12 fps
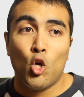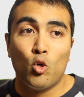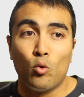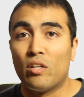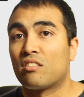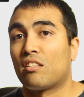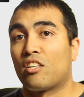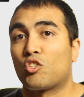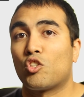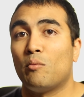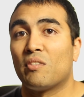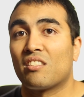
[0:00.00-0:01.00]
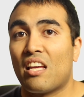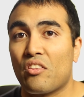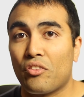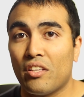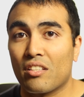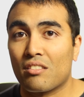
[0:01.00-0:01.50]
who is an extremist
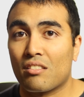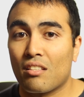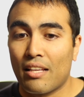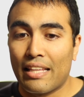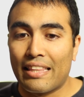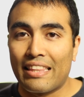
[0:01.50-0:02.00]
atheist,